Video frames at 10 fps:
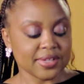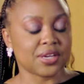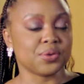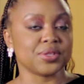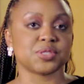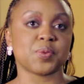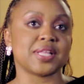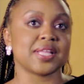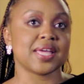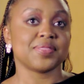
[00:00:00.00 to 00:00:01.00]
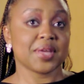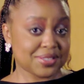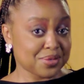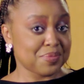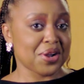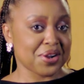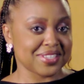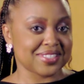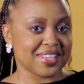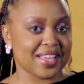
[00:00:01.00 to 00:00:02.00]
I know this one. That's
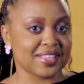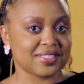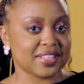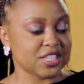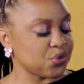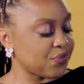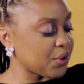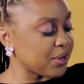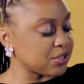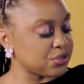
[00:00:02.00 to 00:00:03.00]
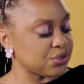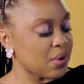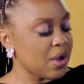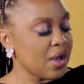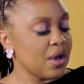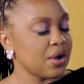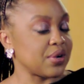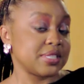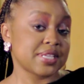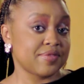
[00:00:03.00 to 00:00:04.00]
America's ass. That's referring to
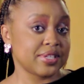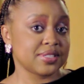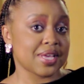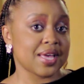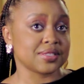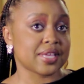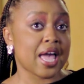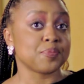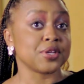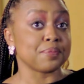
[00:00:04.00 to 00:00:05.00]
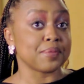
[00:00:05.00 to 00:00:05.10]
Chris Evans as Captain